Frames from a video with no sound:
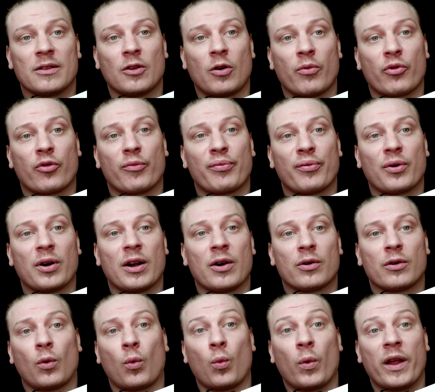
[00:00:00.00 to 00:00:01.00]

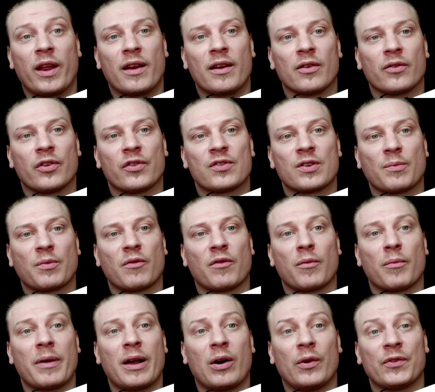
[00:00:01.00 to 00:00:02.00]
km/h wind on the top of
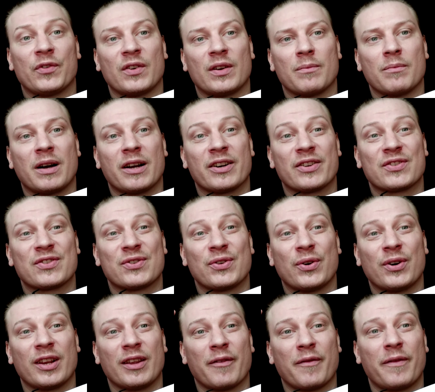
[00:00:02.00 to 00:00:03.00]
a mountain and minus
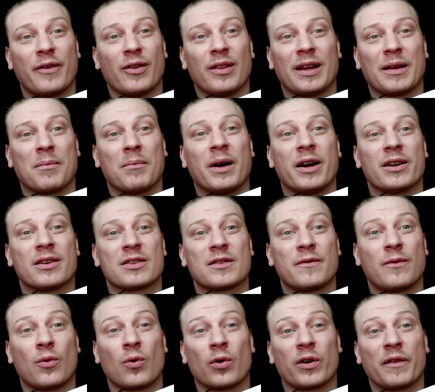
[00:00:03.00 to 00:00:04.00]
30. It felt like minus
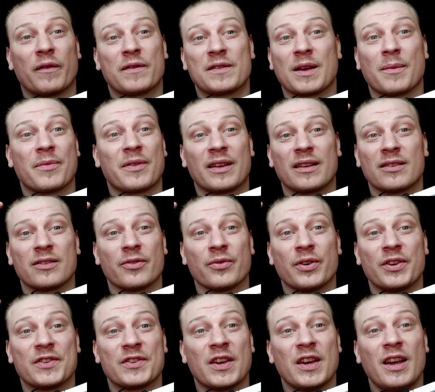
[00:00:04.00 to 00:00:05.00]
40 something
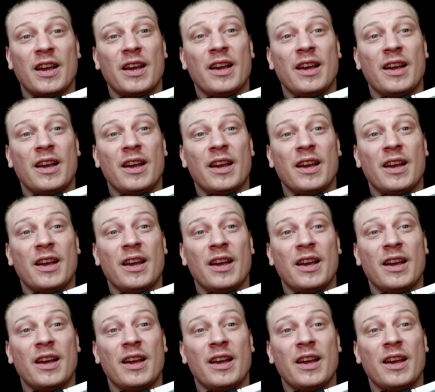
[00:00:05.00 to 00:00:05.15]
degrees.